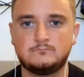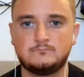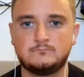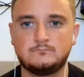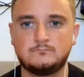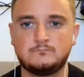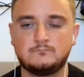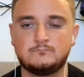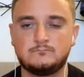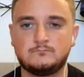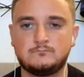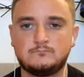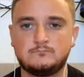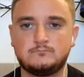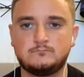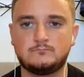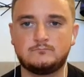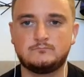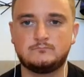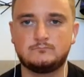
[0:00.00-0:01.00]

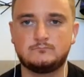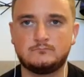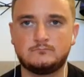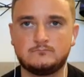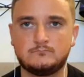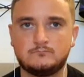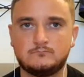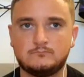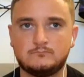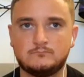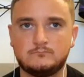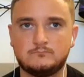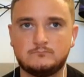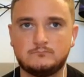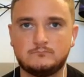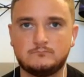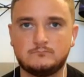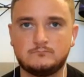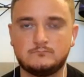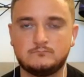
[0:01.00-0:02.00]

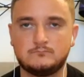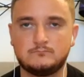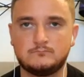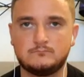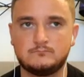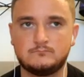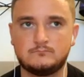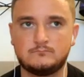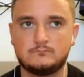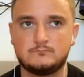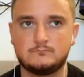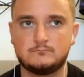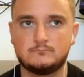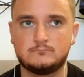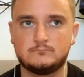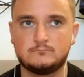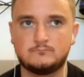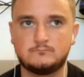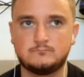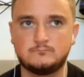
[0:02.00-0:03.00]

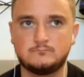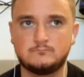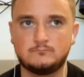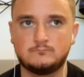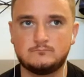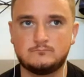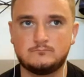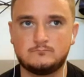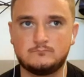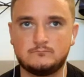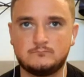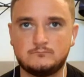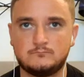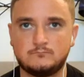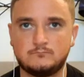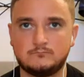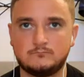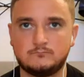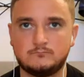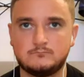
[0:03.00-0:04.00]
(silent)